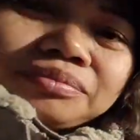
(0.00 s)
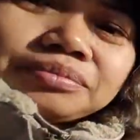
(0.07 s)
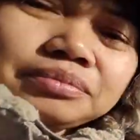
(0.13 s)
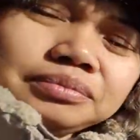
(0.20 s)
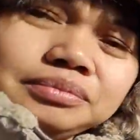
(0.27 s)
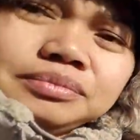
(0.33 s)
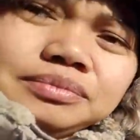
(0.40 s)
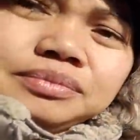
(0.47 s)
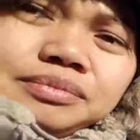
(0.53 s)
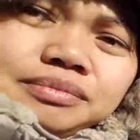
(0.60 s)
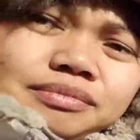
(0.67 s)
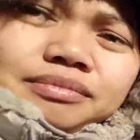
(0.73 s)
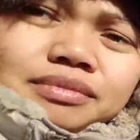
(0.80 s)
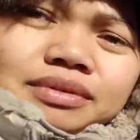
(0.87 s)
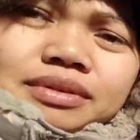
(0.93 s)

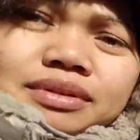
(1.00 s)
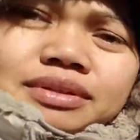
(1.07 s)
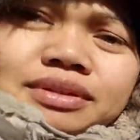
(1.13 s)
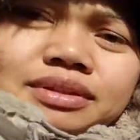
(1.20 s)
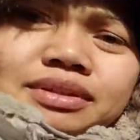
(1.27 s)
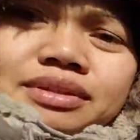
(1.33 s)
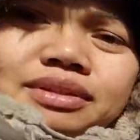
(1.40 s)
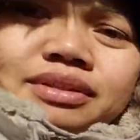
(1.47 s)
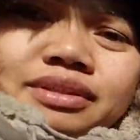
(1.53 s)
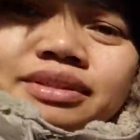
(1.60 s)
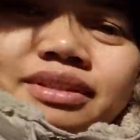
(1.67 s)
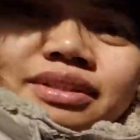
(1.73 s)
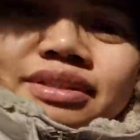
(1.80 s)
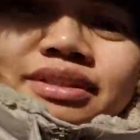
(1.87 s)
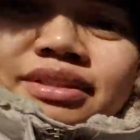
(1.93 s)

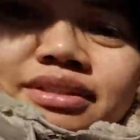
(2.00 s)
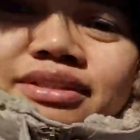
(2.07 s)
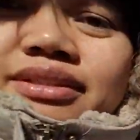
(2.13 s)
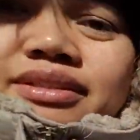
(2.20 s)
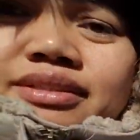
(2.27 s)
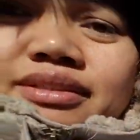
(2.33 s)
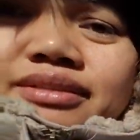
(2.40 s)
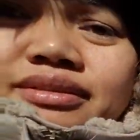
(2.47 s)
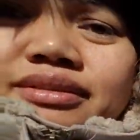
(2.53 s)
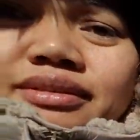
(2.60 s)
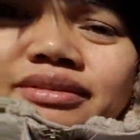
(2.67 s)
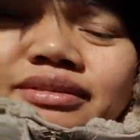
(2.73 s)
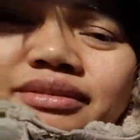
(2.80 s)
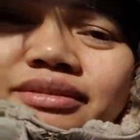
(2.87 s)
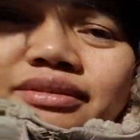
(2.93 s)

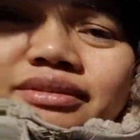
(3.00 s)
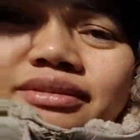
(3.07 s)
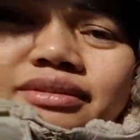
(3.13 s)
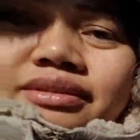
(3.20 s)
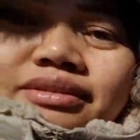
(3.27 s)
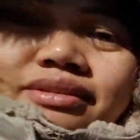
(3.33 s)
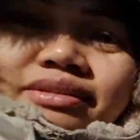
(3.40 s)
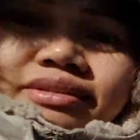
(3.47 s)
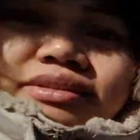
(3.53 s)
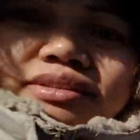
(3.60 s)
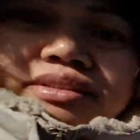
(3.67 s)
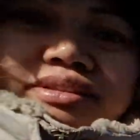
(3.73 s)
Nothing is said.